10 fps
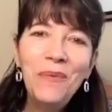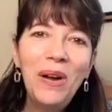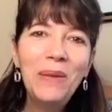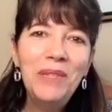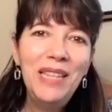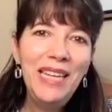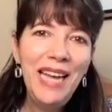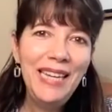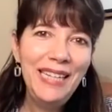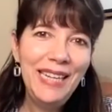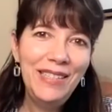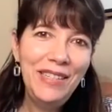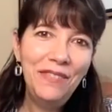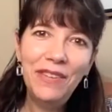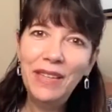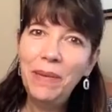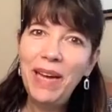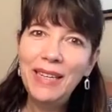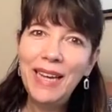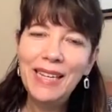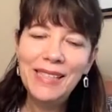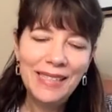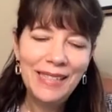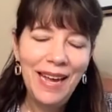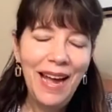and welcome to the ADHD Friendly podcast.